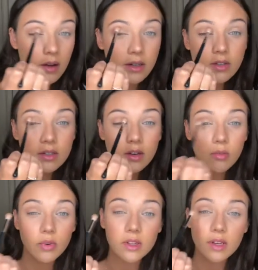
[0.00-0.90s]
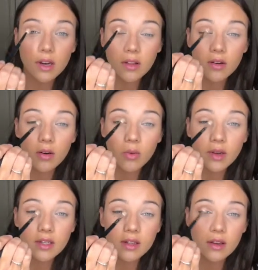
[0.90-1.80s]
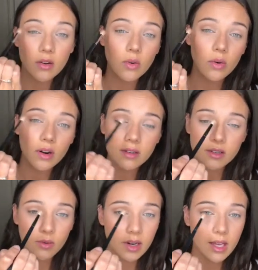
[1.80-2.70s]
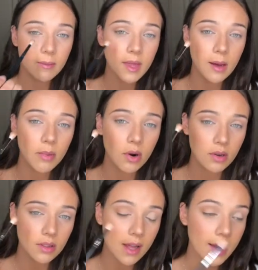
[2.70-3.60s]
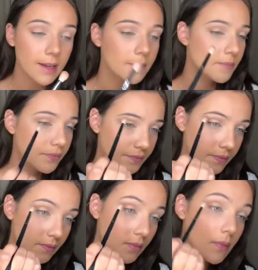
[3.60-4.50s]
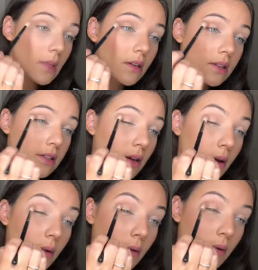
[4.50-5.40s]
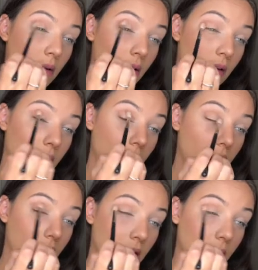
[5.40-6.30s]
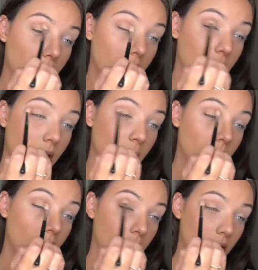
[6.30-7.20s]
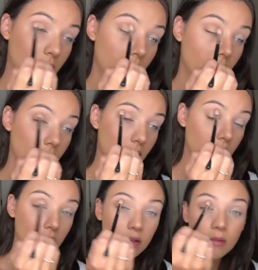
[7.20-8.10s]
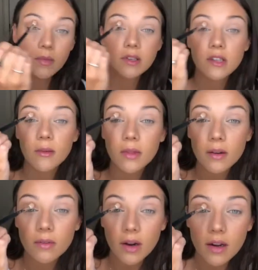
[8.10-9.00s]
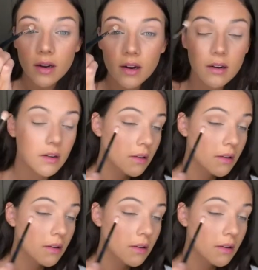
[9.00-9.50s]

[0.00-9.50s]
I usually don't bring the color all the way to the inner corner because I want to keep that part light. So I'm going to keep it, I'm going to stop like right here.